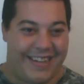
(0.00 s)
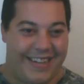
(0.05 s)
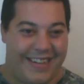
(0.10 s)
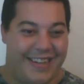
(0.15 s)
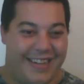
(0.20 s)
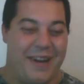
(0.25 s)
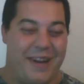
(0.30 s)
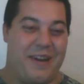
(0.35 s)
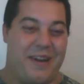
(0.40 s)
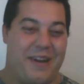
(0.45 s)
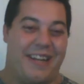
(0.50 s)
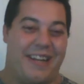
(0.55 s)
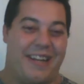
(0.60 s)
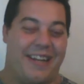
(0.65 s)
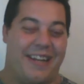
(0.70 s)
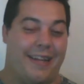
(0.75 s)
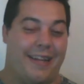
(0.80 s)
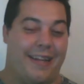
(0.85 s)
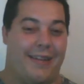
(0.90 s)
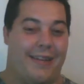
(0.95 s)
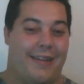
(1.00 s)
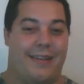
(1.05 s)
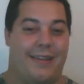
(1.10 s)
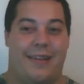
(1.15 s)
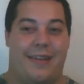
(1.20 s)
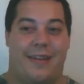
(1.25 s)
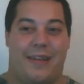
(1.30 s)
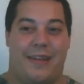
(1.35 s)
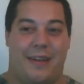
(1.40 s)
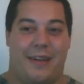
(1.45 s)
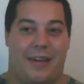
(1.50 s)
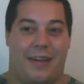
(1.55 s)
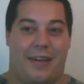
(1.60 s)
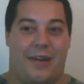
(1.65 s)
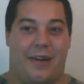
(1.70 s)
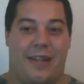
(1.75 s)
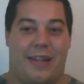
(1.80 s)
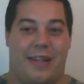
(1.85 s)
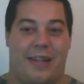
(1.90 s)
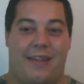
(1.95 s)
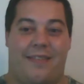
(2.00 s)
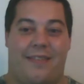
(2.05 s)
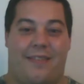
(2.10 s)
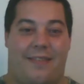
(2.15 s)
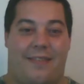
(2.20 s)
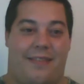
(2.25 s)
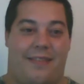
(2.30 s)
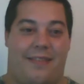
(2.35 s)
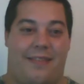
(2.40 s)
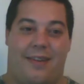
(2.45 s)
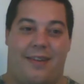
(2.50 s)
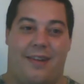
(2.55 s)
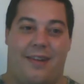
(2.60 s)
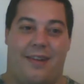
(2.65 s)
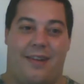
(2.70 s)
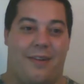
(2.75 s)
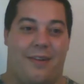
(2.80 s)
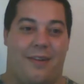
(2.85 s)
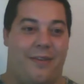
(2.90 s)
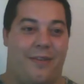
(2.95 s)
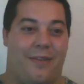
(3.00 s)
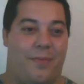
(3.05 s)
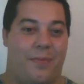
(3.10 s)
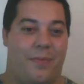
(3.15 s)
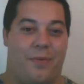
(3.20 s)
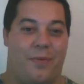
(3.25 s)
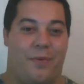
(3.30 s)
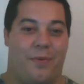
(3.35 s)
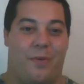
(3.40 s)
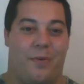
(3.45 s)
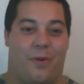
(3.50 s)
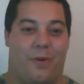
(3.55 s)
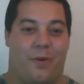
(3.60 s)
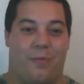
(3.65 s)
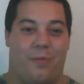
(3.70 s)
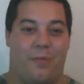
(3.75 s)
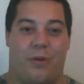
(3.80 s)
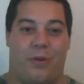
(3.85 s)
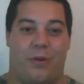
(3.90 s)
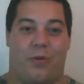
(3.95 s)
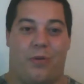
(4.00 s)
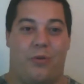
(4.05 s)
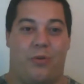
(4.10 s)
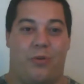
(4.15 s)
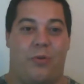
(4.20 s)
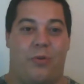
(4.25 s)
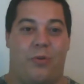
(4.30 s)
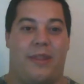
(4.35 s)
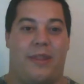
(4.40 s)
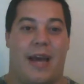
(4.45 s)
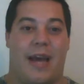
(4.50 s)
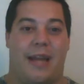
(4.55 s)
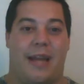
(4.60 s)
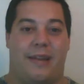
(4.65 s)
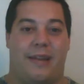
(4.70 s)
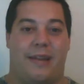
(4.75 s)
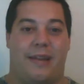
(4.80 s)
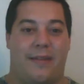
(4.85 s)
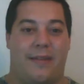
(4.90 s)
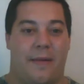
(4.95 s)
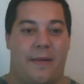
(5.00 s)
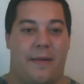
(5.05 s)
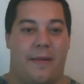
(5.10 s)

and that's there's people who are cool with that, and